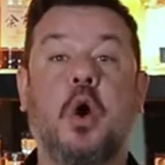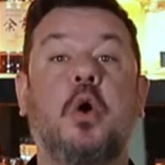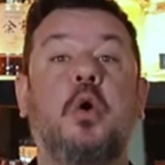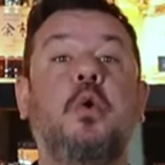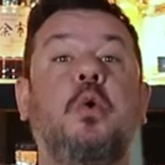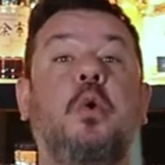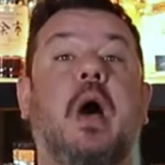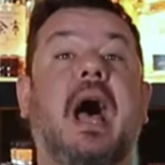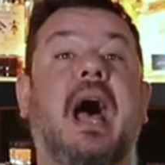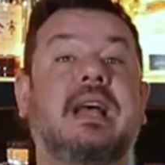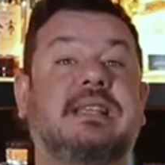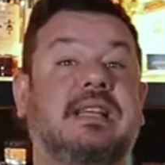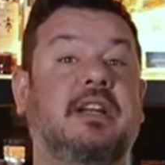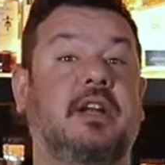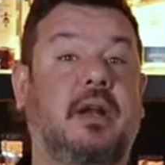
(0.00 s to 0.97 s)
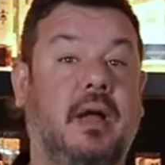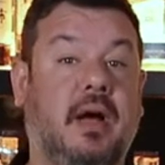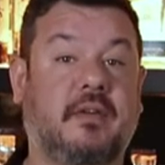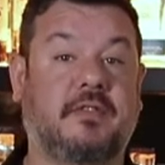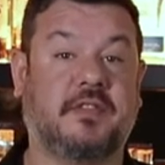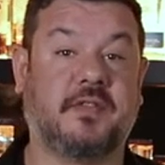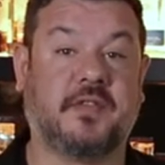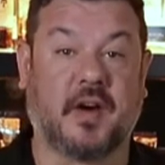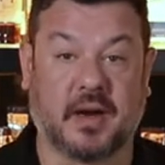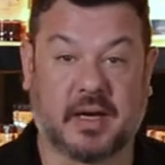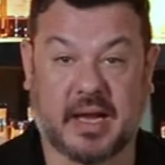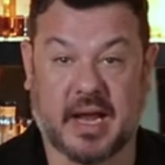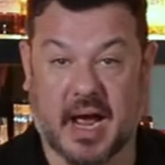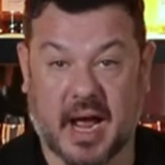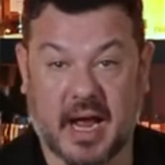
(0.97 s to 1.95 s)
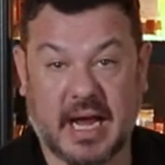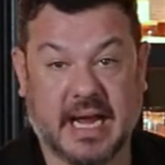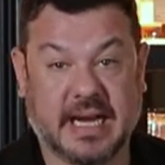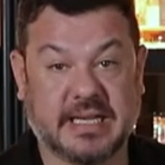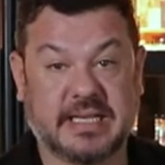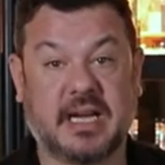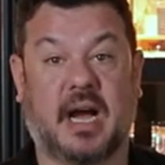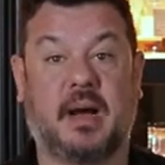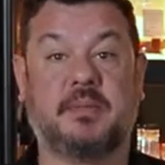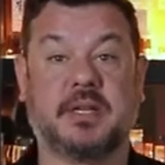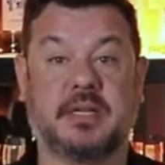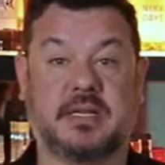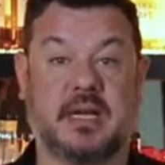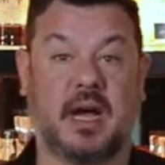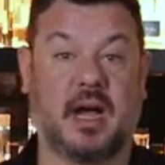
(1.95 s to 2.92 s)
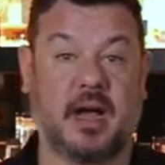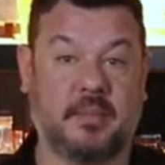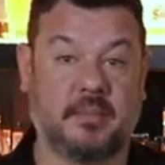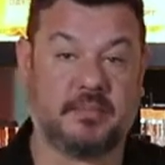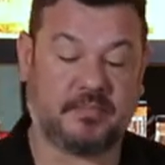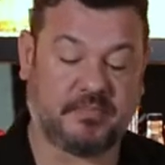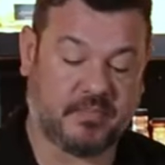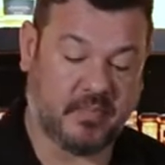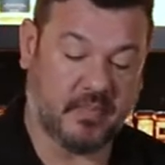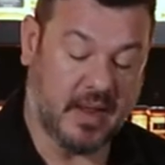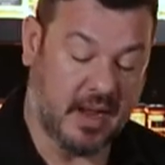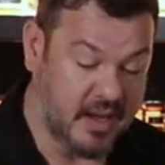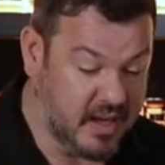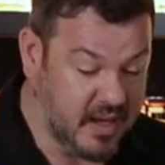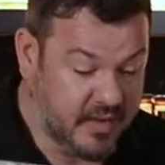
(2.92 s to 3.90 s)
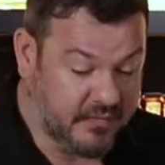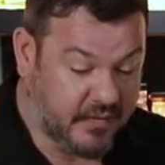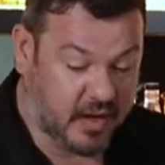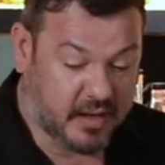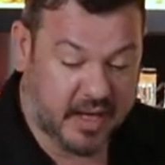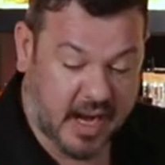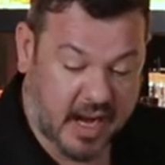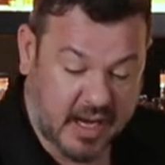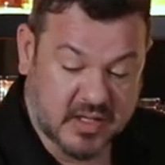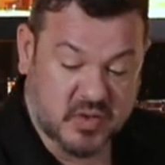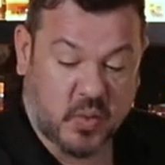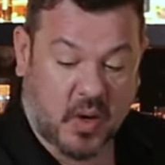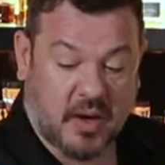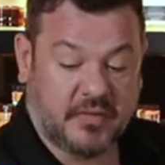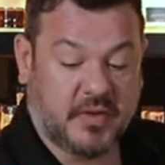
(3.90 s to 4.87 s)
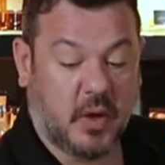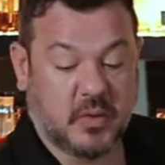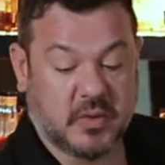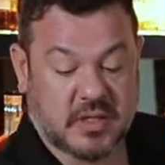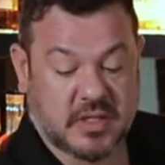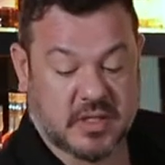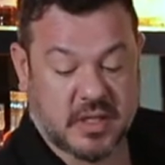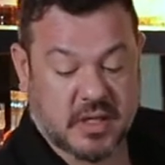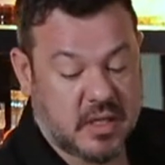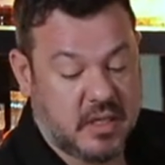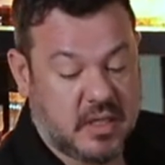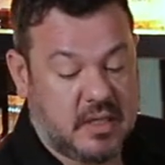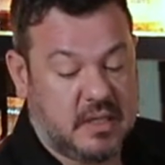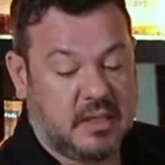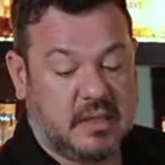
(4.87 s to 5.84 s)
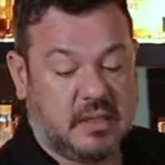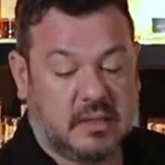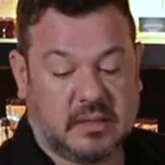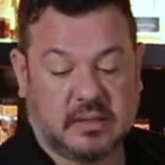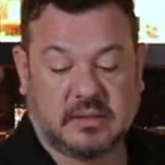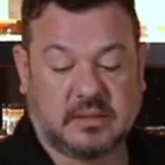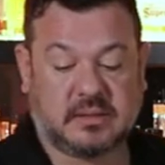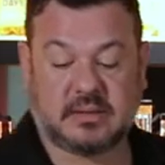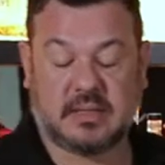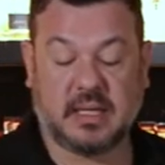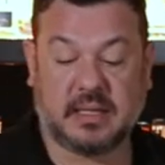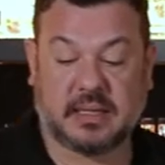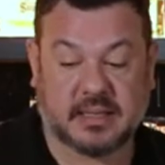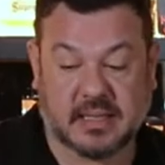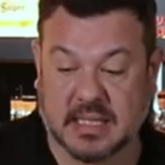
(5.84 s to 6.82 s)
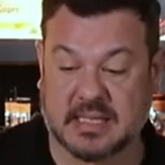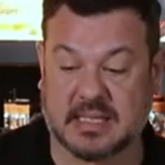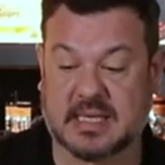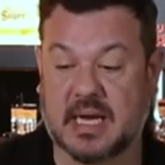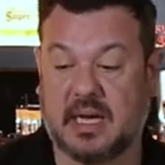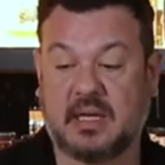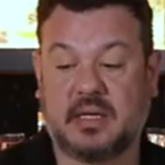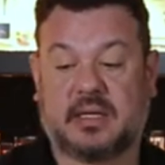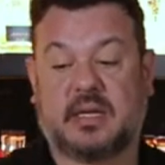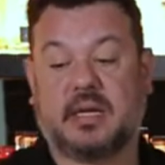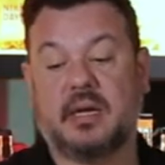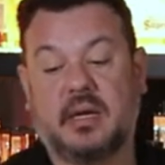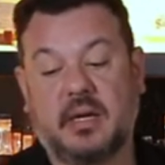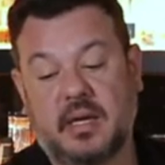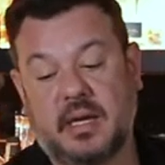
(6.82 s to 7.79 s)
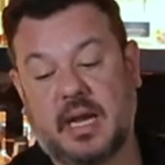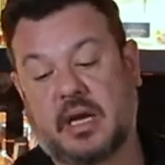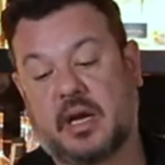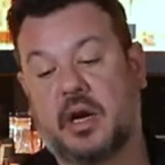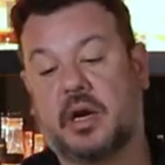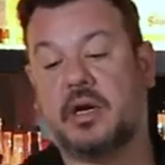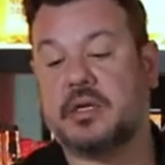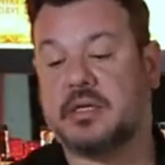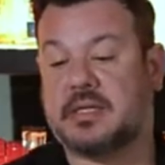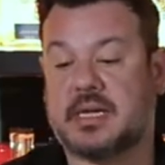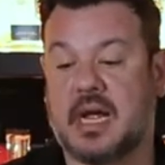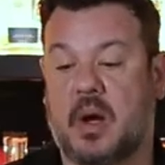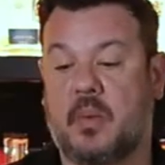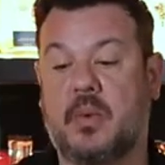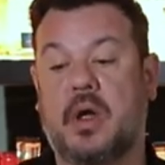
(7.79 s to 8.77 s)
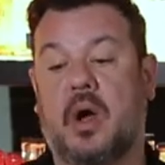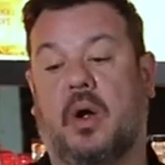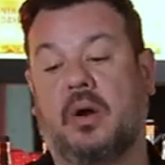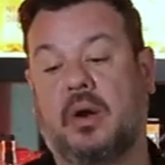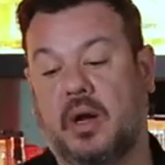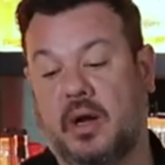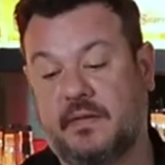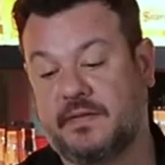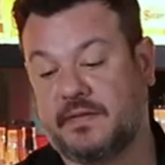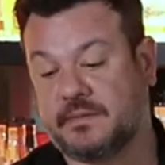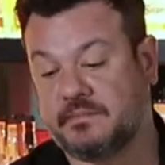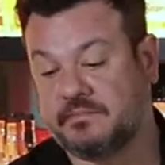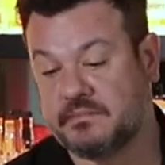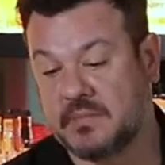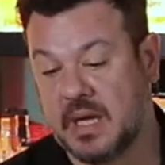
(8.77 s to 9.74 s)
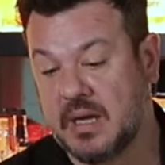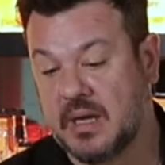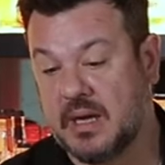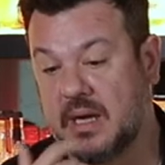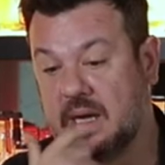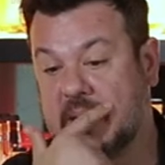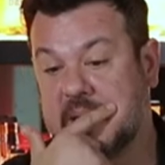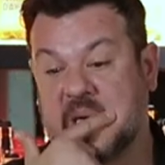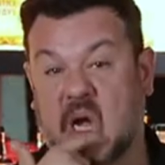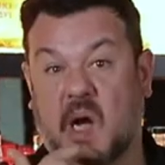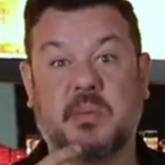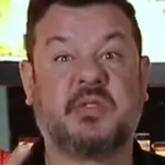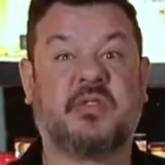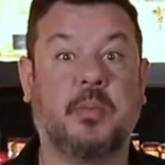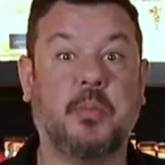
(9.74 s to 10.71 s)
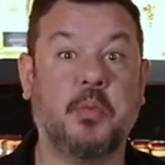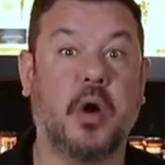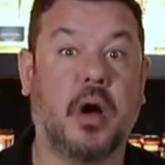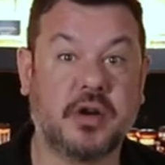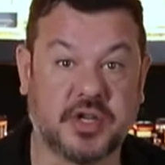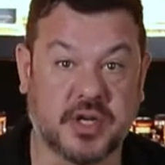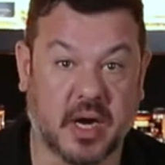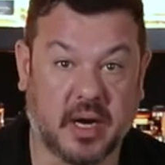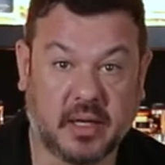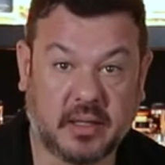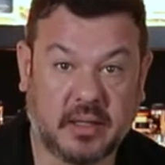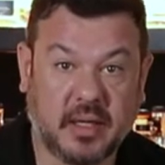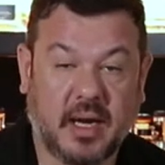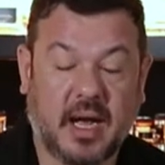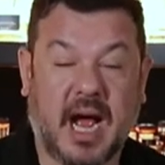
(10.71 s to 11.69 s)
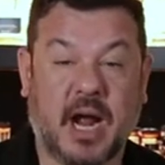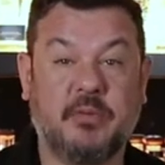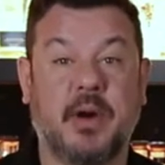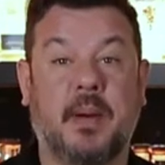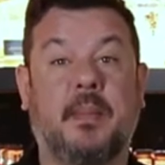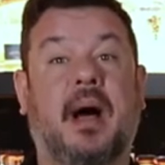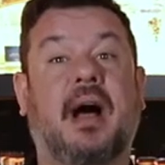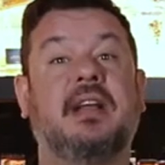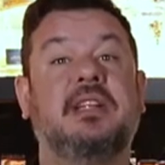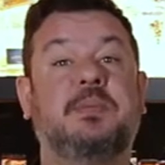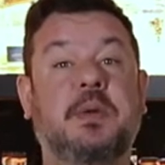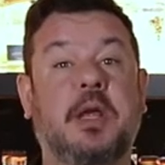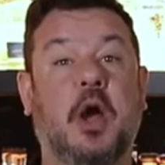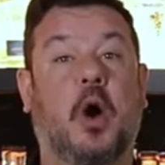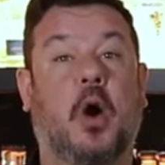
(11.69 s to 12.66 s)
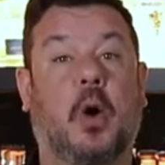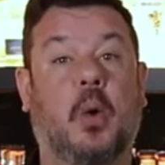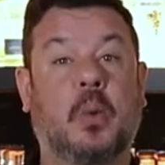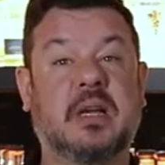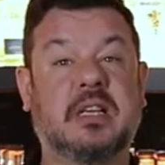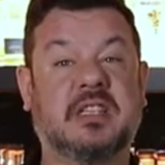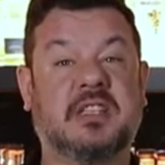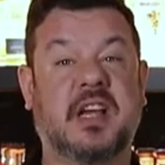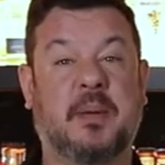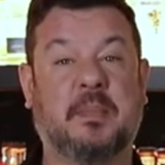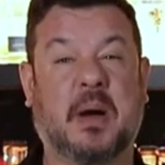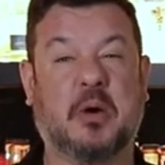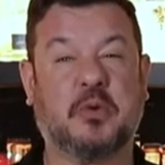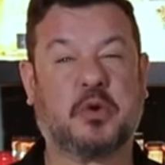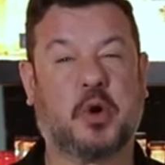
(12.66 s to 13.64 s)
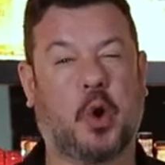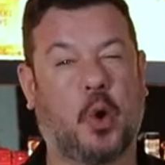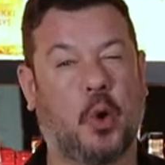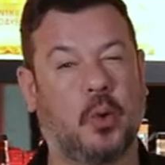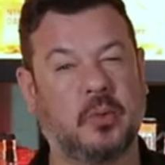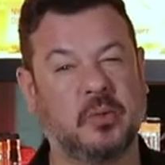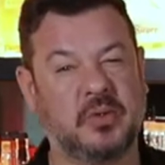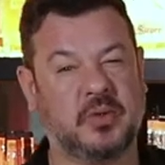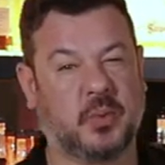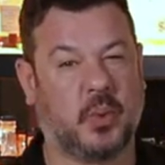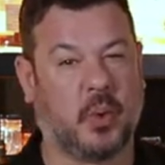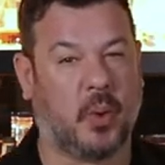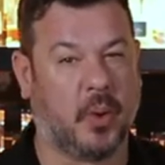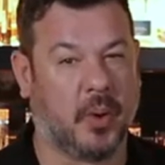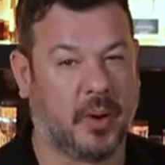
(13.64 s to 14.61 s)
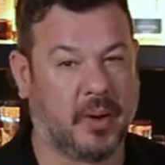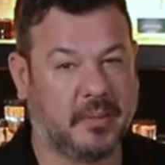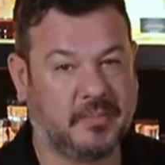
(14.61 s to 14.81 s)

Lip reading: Who hasn't loved vodka in time to time? Vodka is one of those distilled liquors that we all love. Comes from Russia and reminds me always about Cold War.